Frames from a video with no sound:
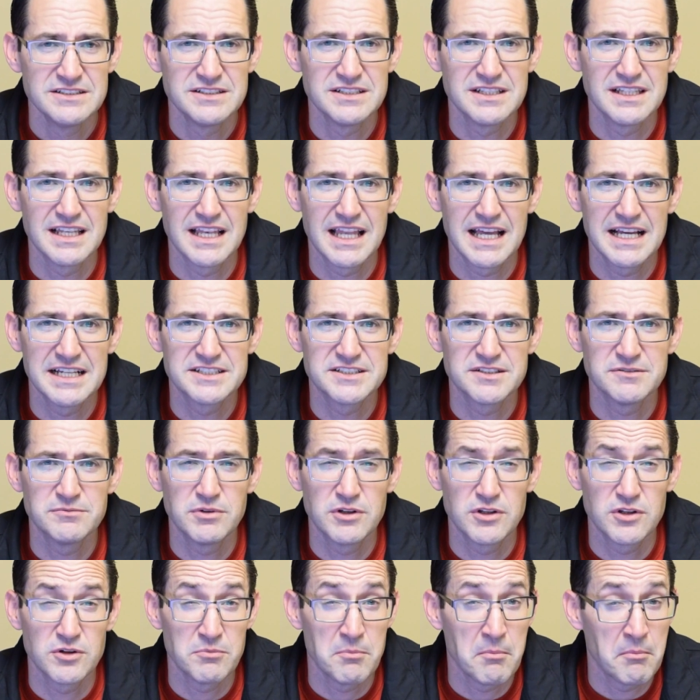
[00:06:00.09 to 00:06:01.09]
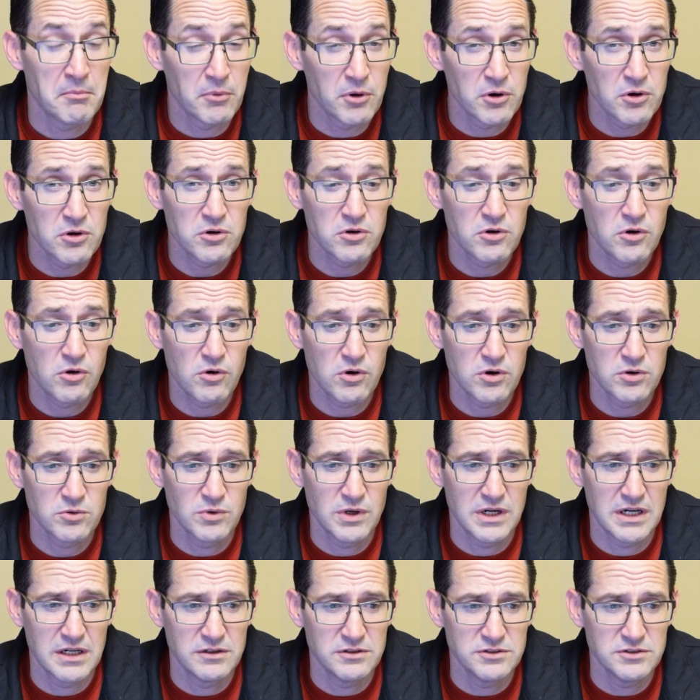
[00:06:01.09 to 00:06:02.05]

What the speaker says: to the likes of Brother Merle Cornwell,